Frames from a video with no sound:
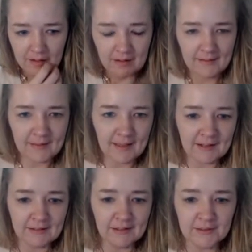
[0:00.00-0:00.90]
Isn't that a
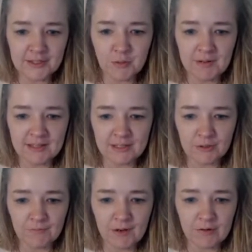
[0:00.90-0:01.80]
little too much
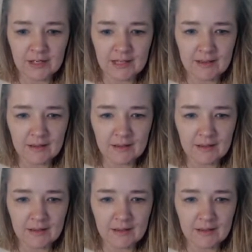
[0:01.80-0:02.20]
interference?